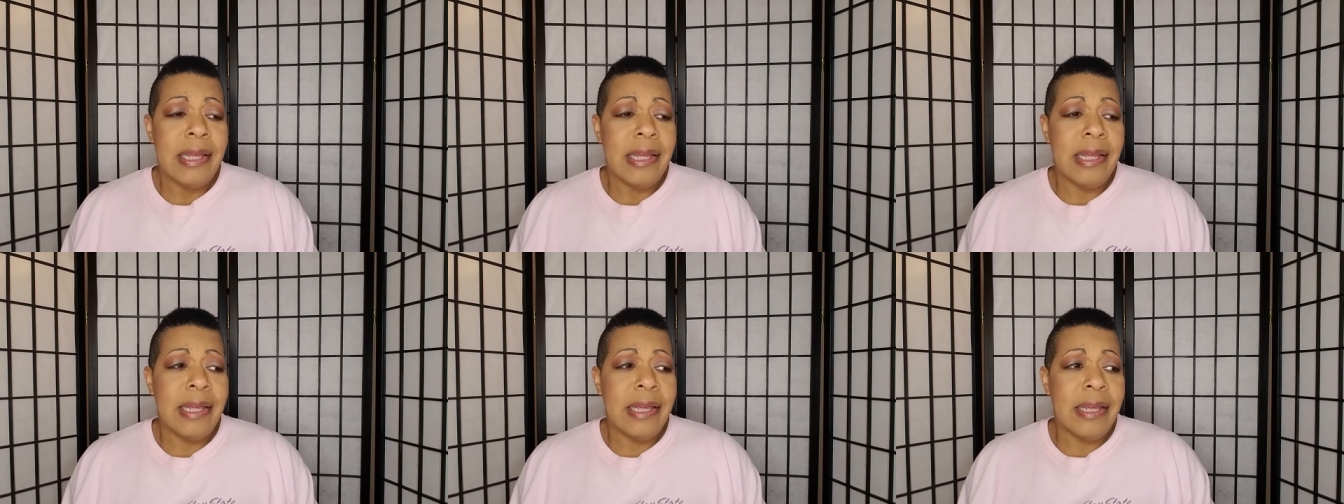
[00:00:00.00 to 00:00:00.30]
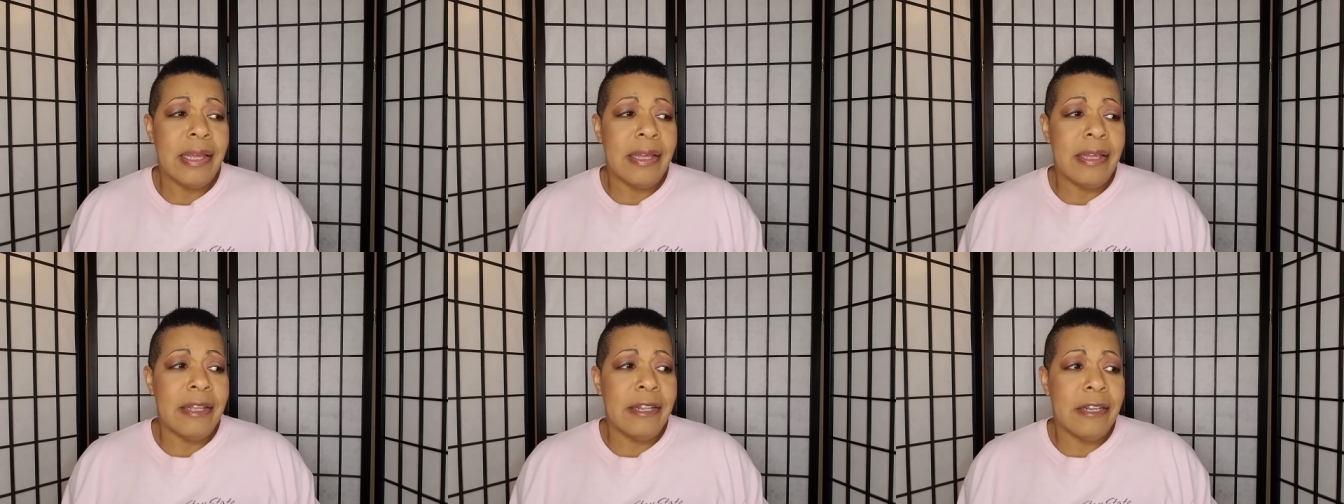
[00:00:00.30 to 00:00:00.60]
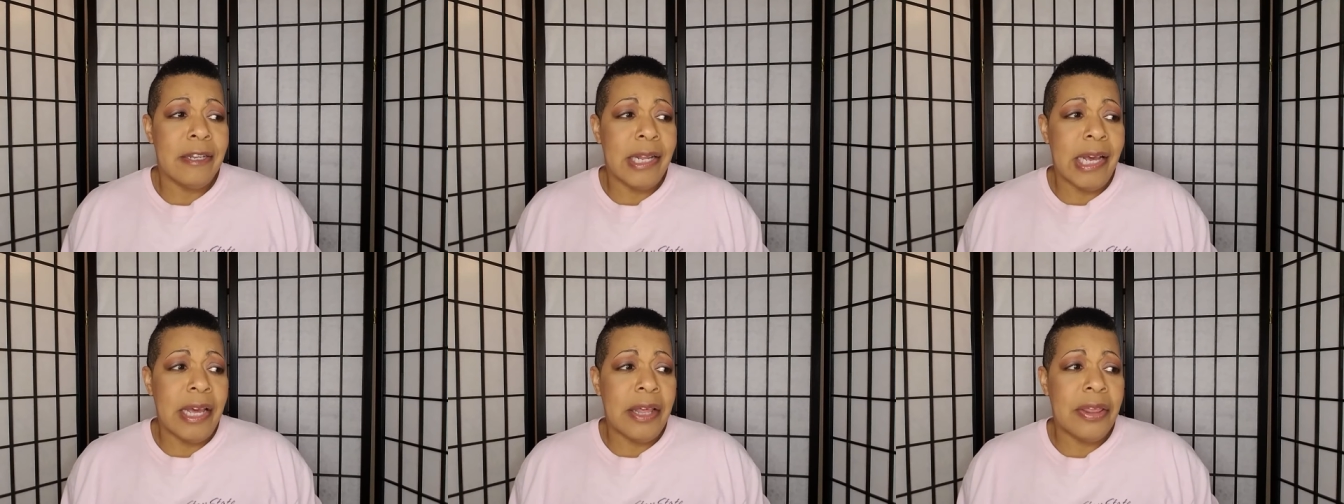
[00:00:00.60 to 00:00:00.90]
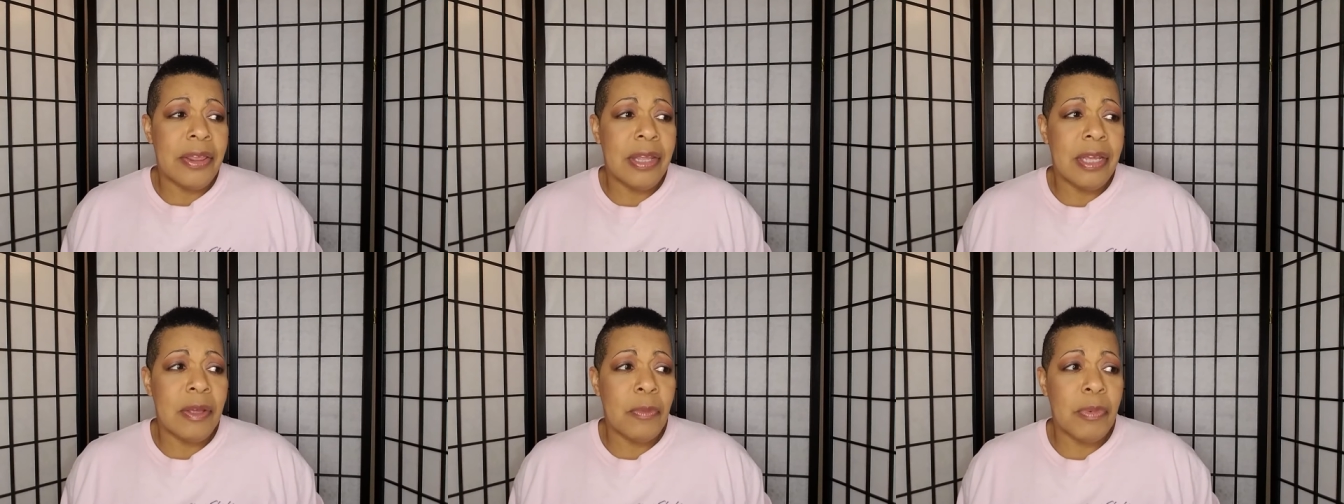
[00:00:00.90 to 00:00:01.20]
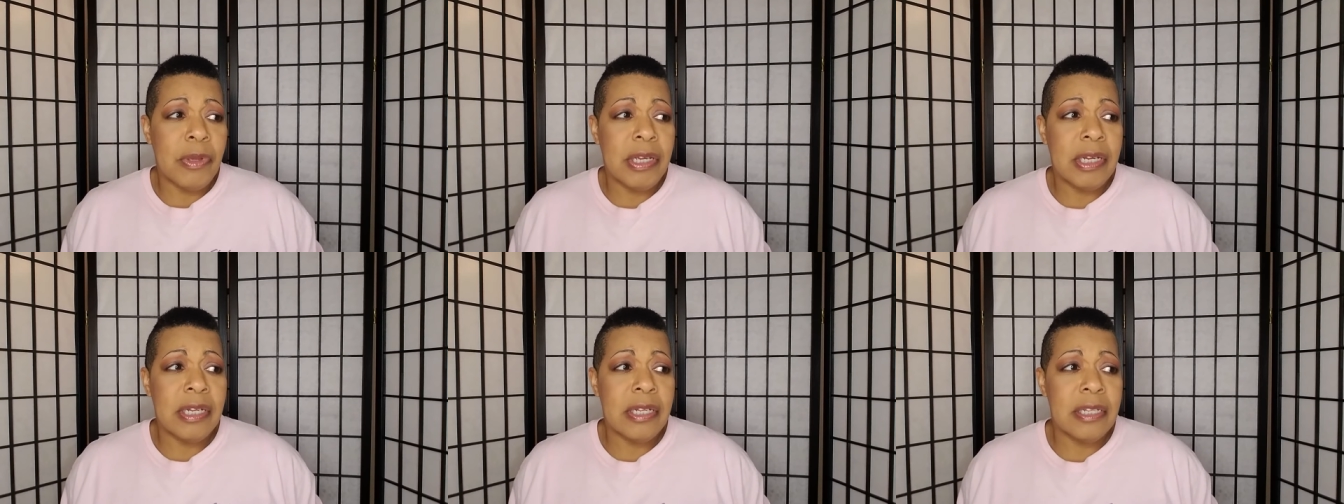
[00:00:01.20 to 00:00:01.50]
And I think
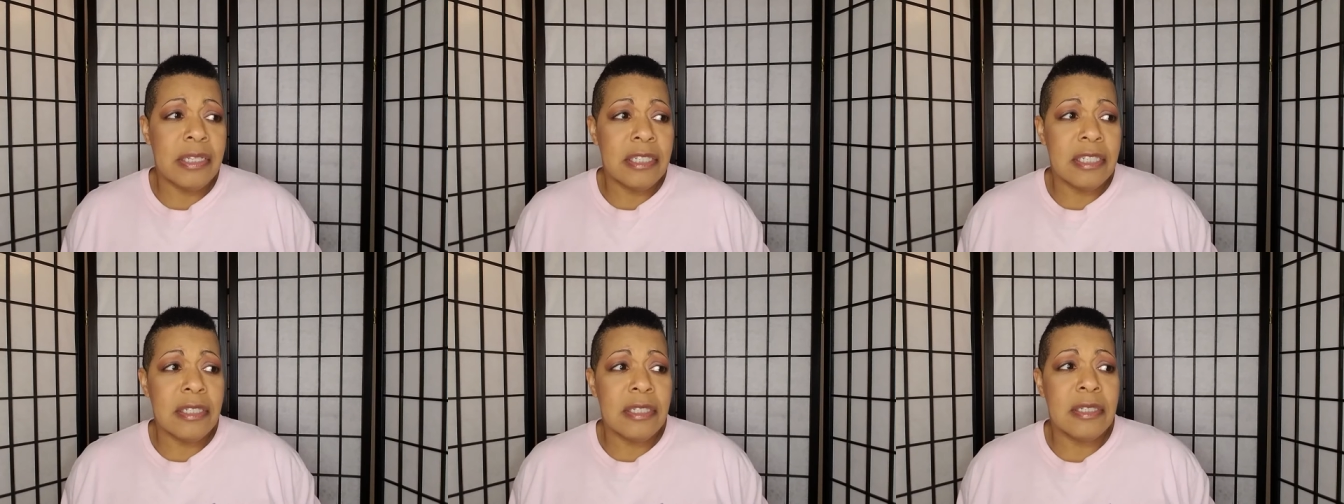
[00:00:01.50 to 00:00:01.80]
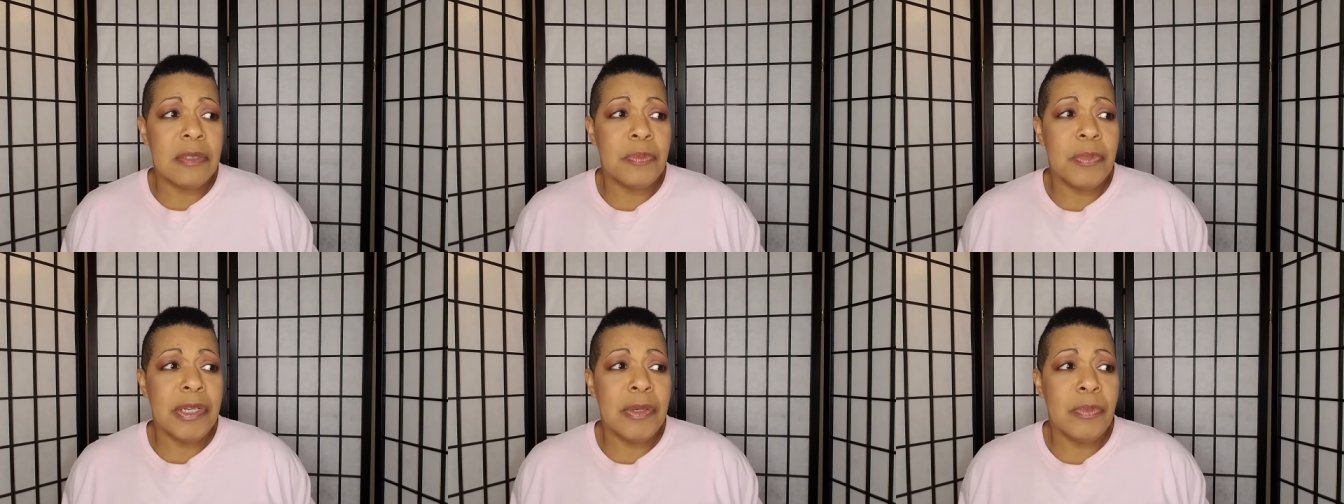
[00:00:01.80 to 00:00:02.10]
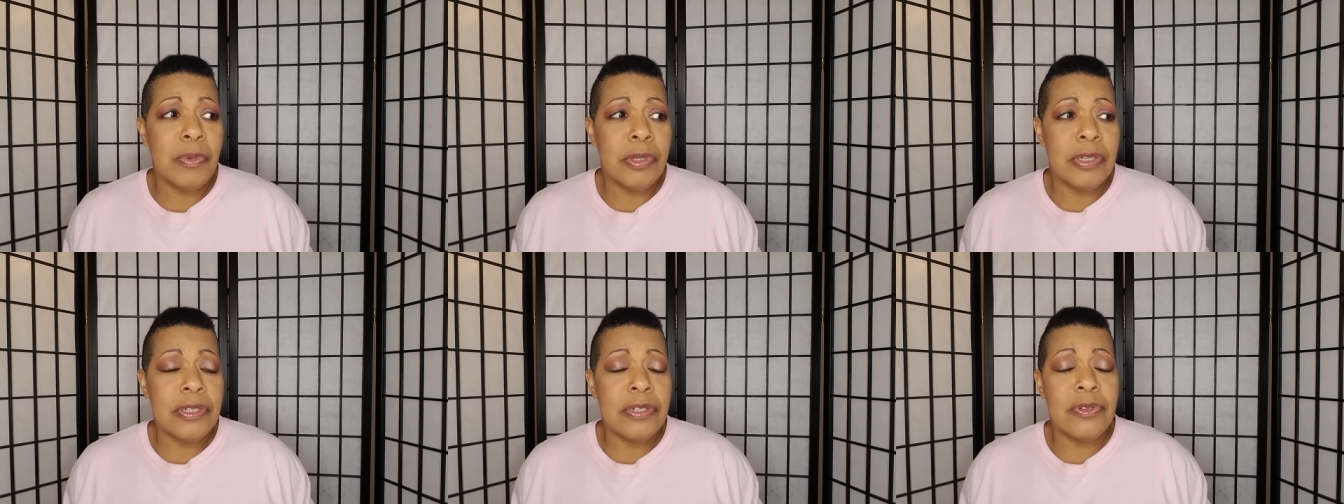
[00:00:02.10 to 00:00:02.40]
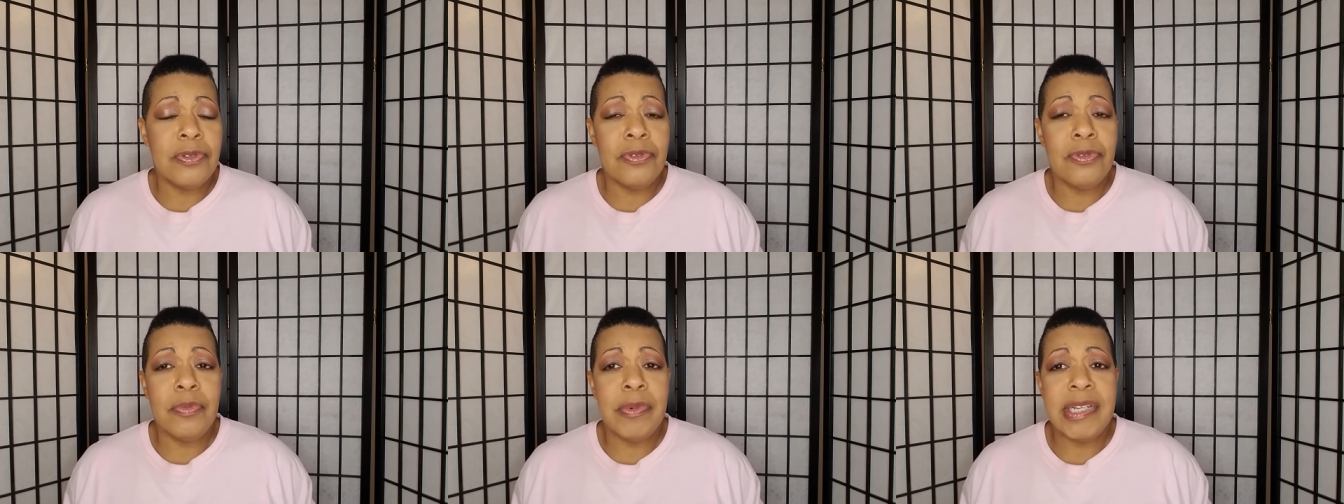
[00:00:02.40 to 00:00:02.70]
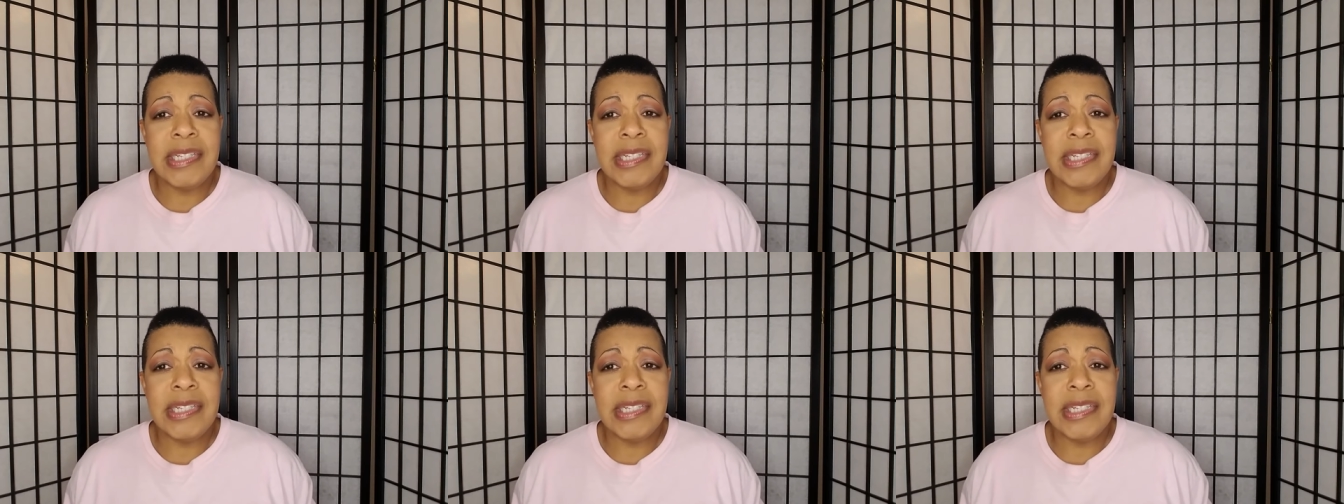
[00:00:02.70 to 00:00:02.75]
because people assume,